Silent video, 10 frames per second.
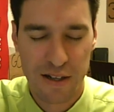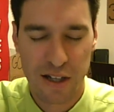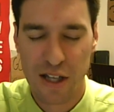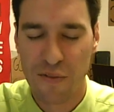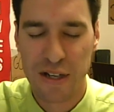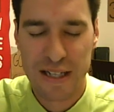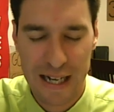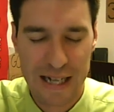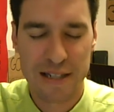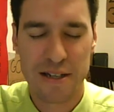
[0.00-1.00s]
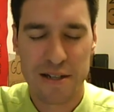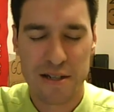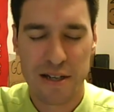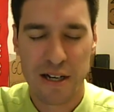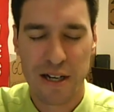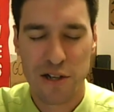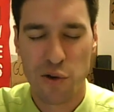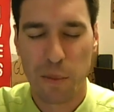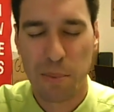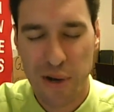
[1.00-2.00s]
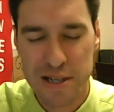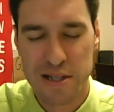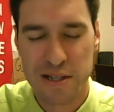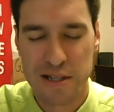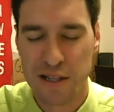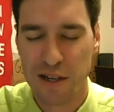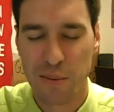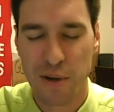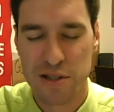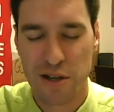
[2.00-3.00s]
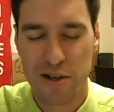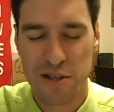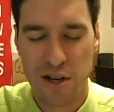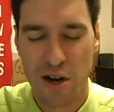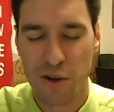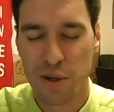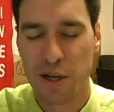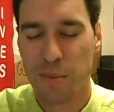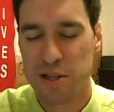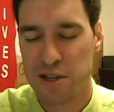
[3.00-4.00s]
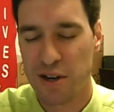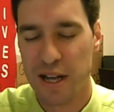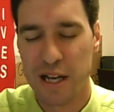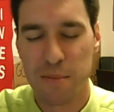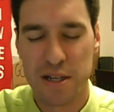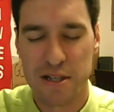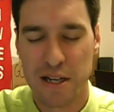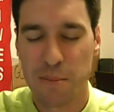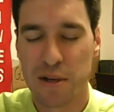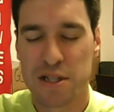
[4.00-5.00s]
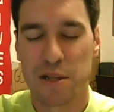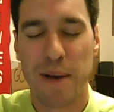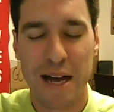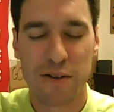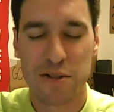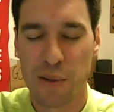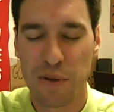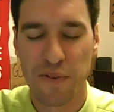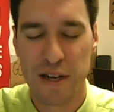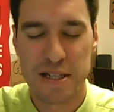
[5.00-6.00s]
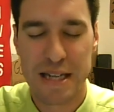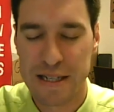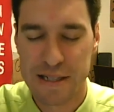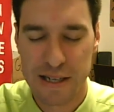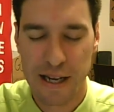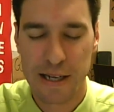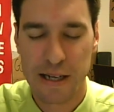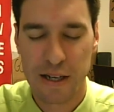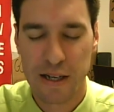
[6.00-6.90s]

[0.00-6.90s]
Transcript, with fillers: the loving kindness, your presence in and amongst our sorrow, in and amongst our enemies, in and amongst the battles that we face day to day.